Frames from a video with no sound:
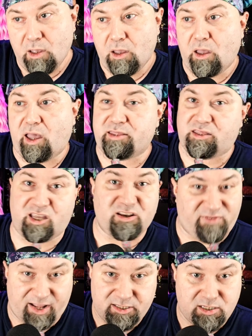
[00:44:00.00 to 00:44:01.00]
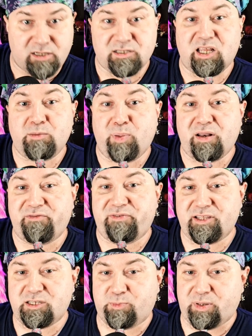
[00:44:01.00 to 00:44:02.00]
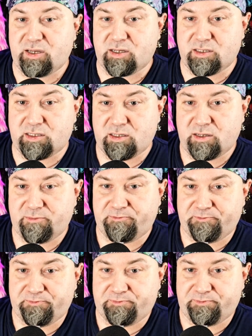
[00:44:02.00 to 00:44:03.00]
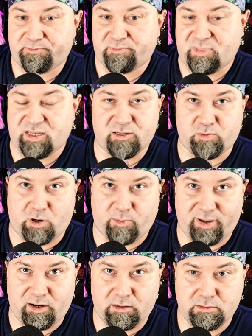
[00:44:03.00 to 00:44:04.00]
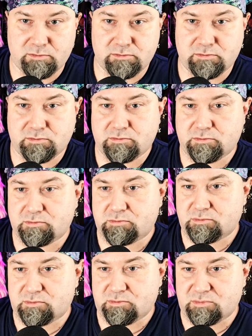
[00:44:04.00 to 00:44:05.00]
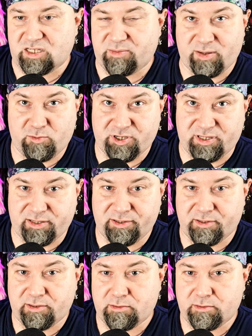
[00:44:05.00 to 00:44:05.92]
and the advanced undead benefits because they just work better and they make more sense.